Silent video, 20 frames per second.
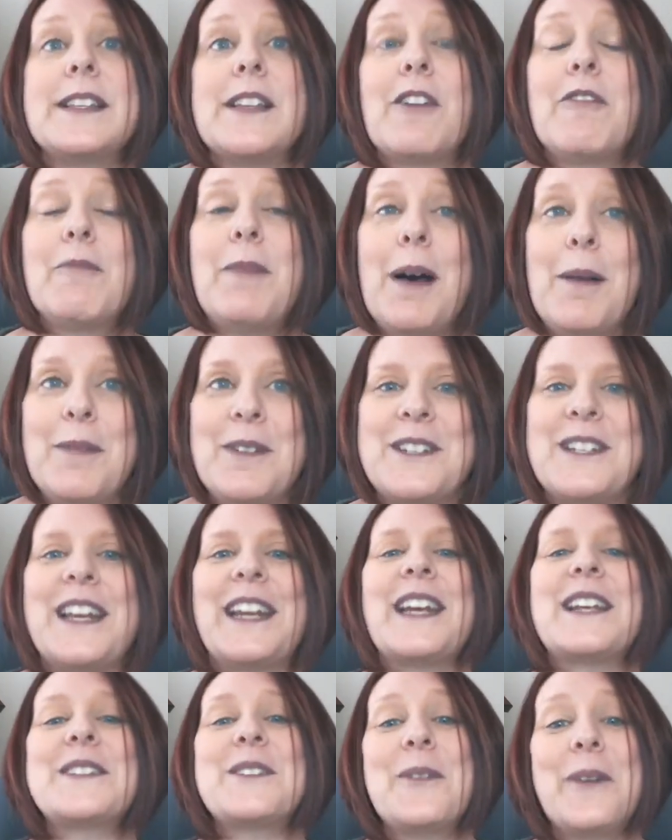publishing
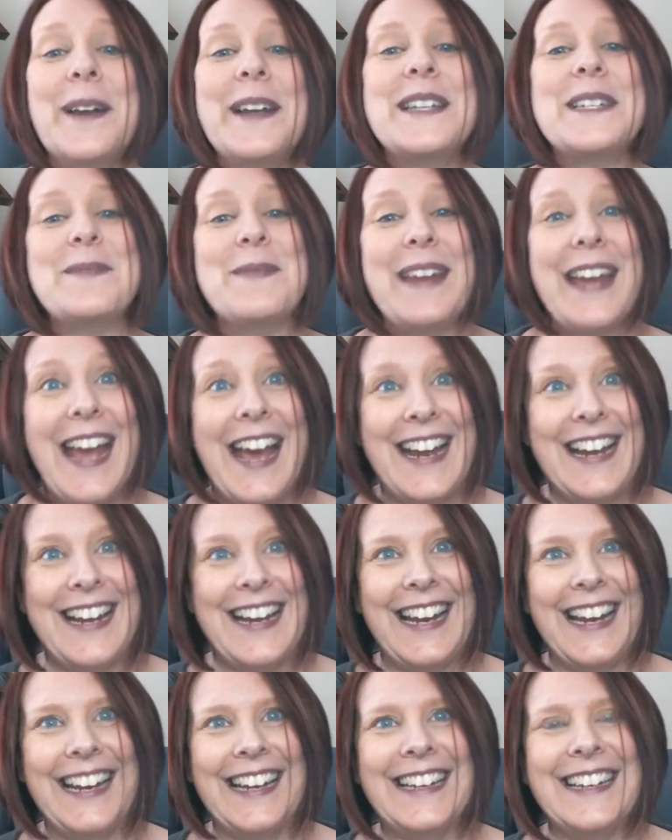is going to be
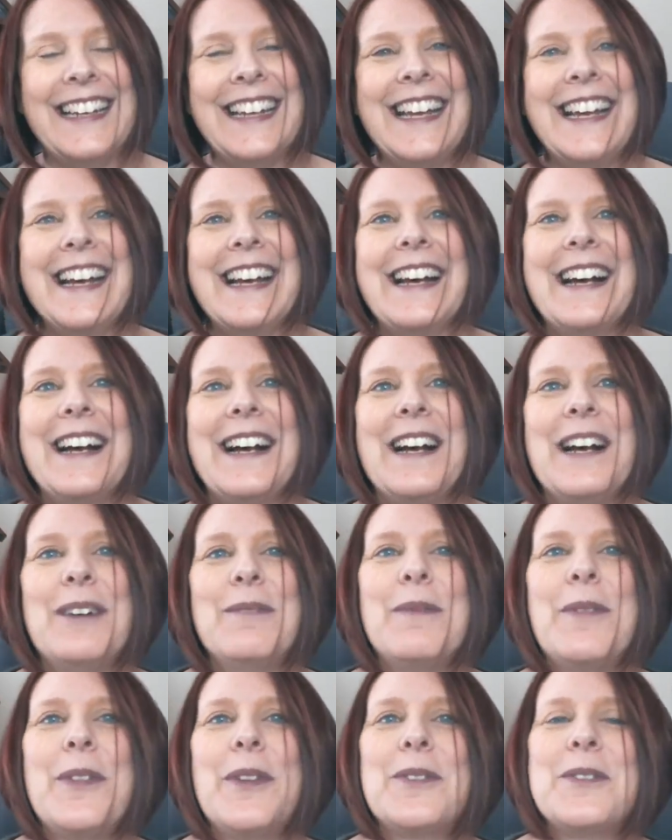editing.
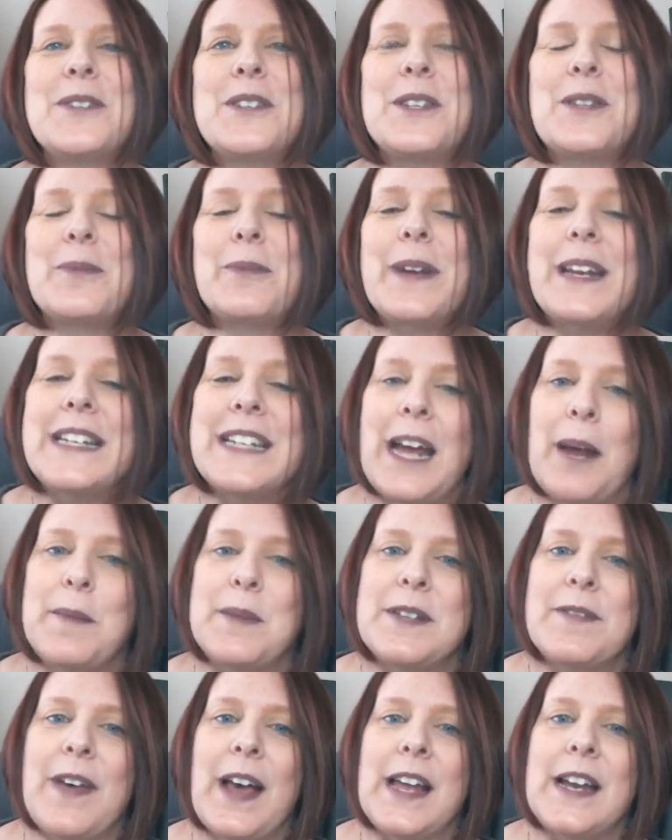There's three
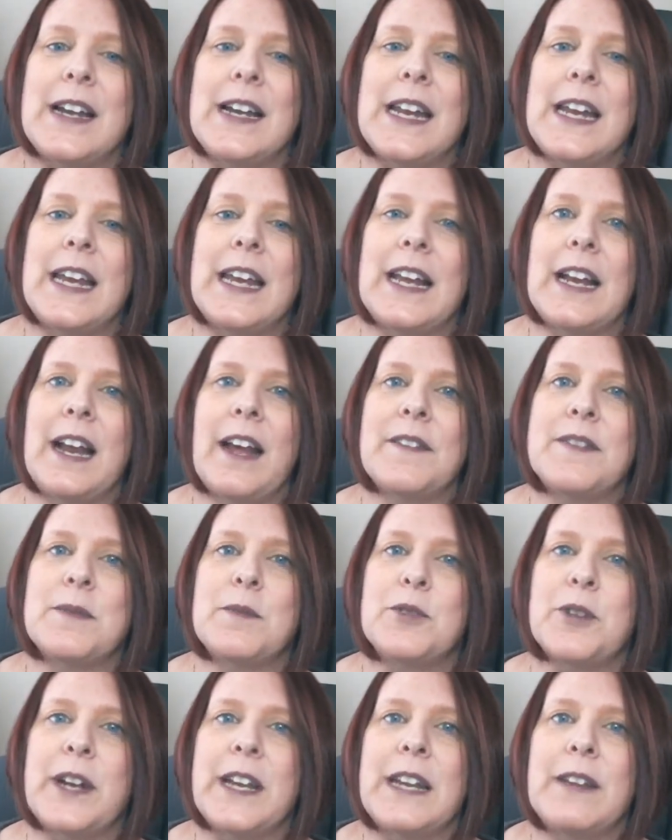types of editing, and I have some
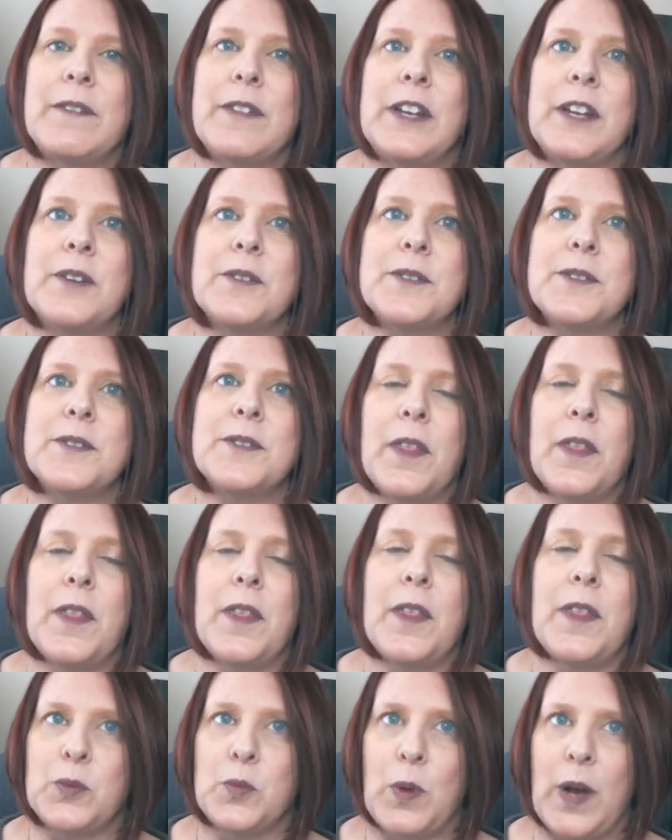training videos on those
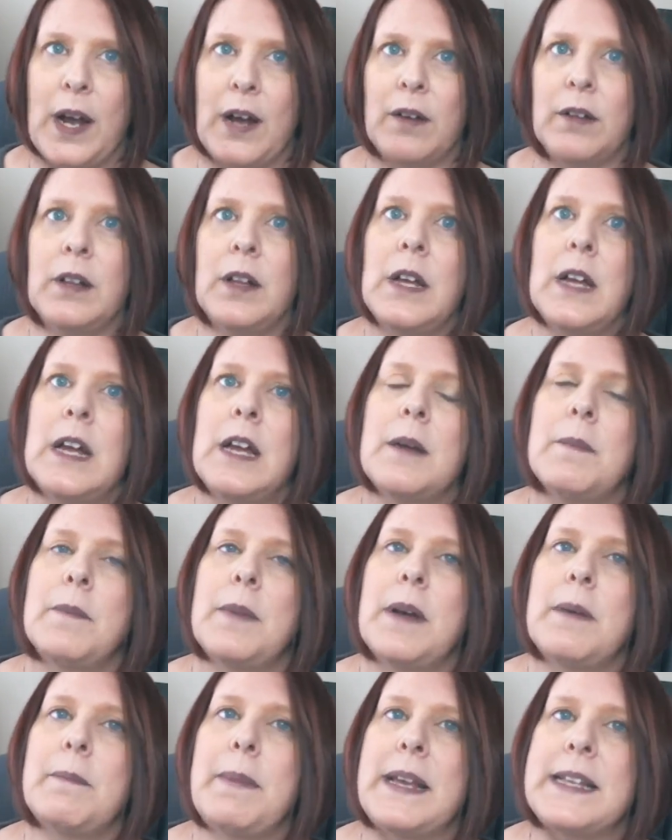as well.
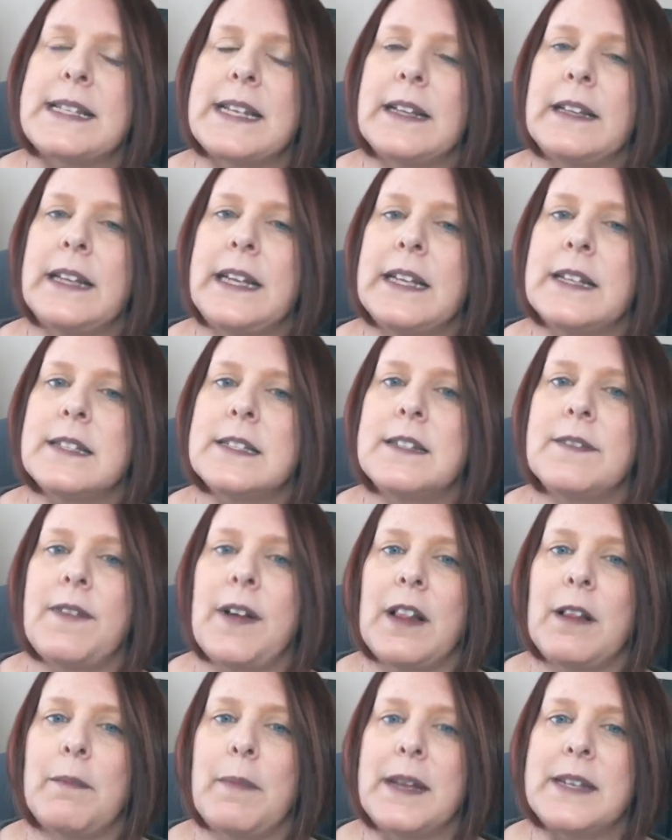But basically, it's
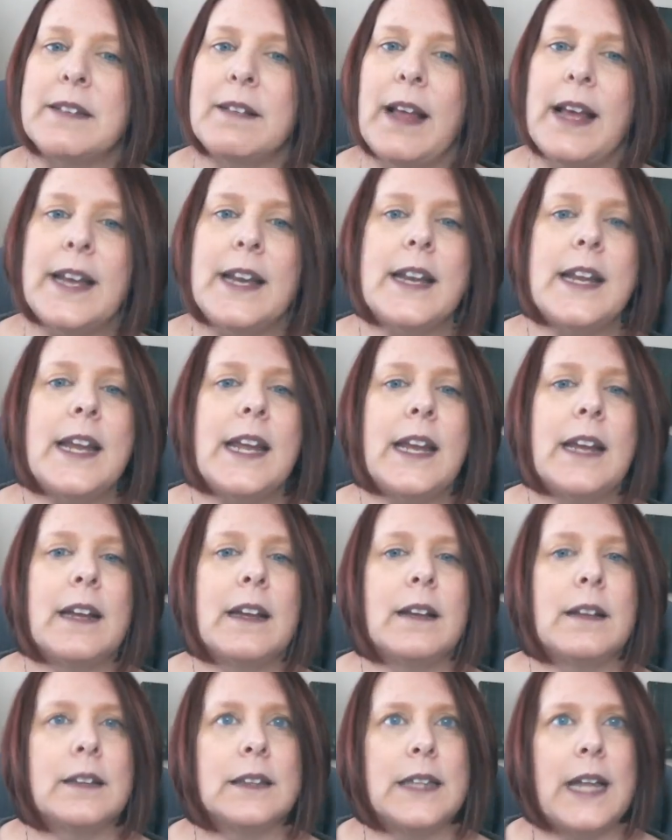developmental editing,
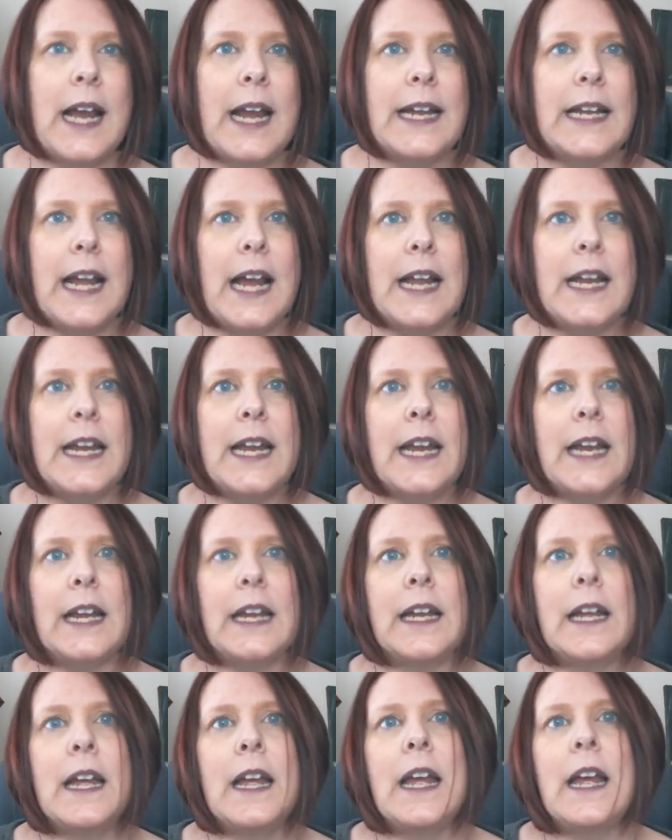line editing,
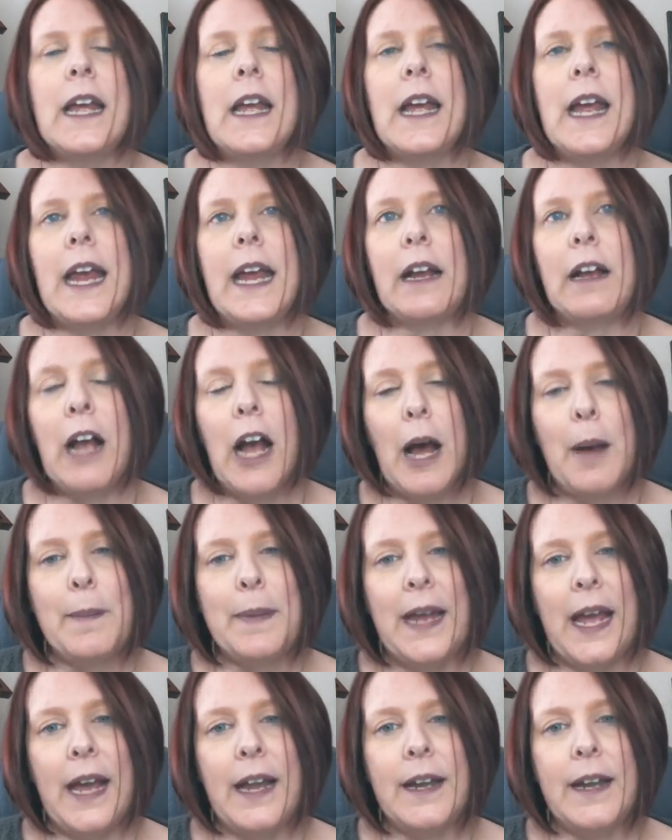and
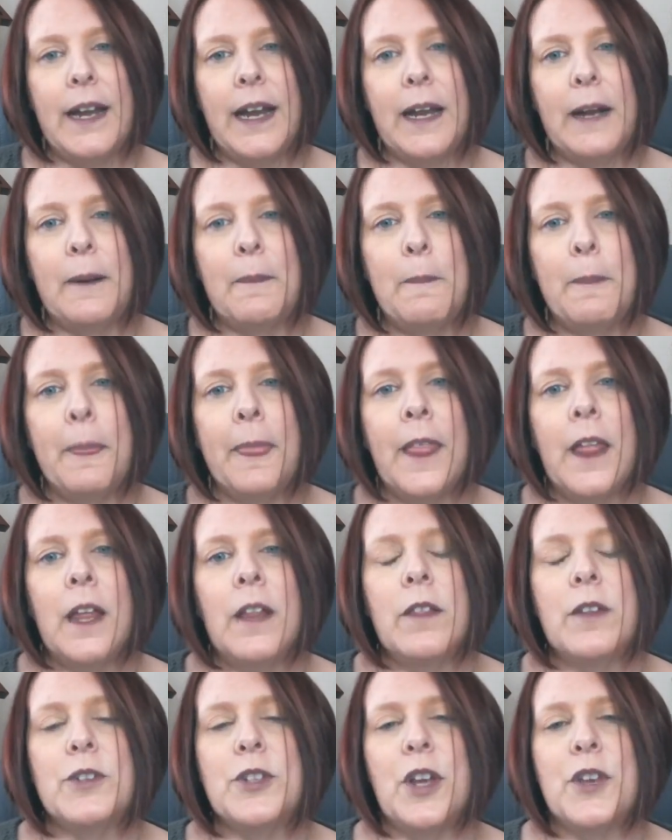copy editing.
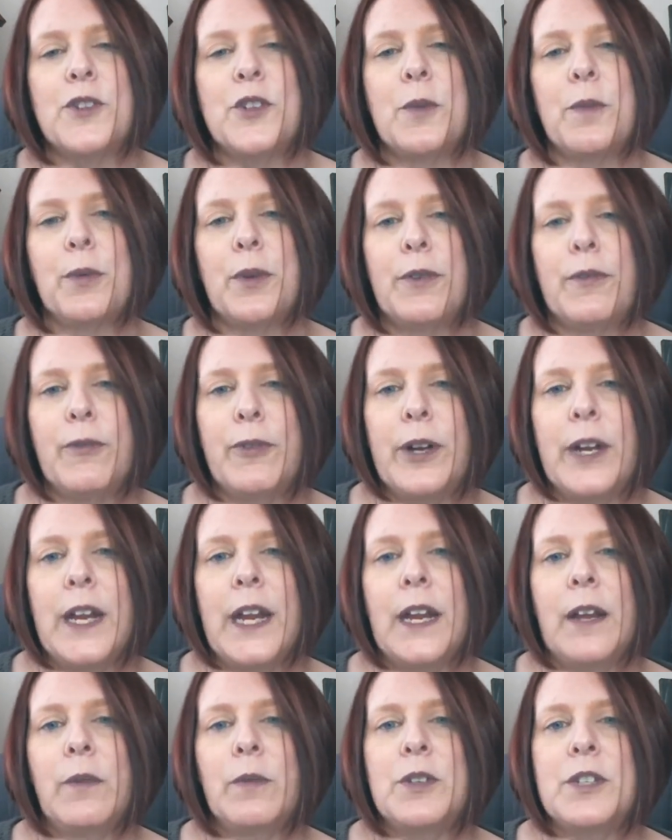There's also
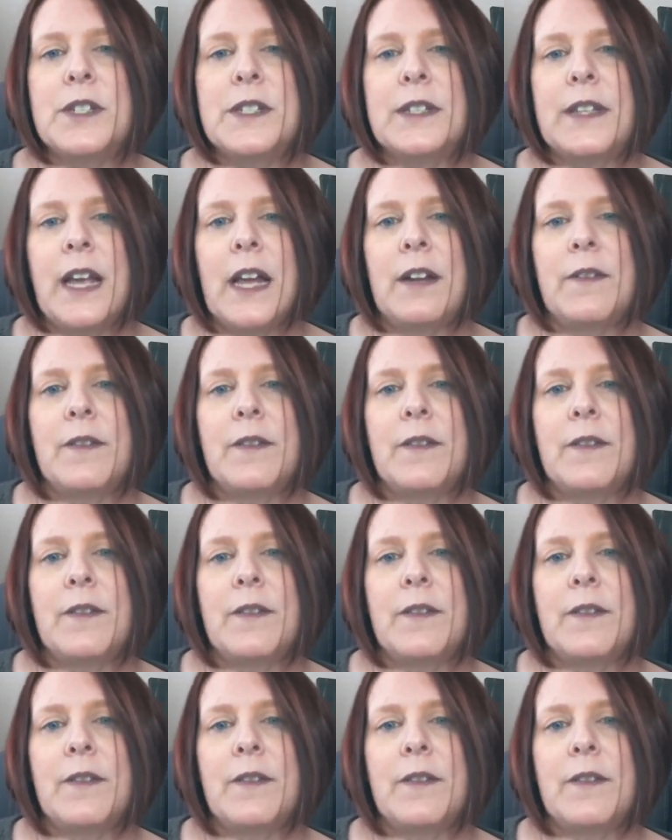proofreading, which is kind of a